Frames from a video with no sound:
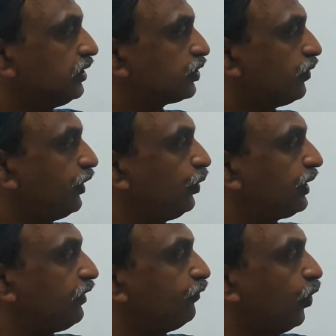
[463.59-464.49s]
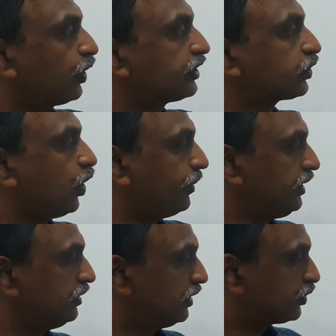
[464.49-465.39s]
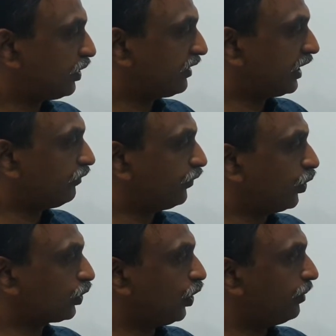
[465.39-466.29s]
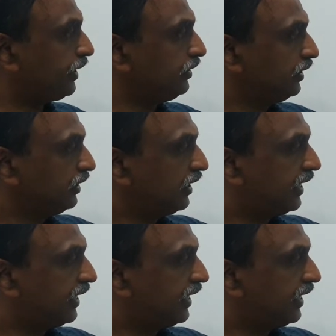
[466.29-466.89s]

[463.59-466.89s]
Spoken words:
So when you take 4 is common, so I have taken 4 common,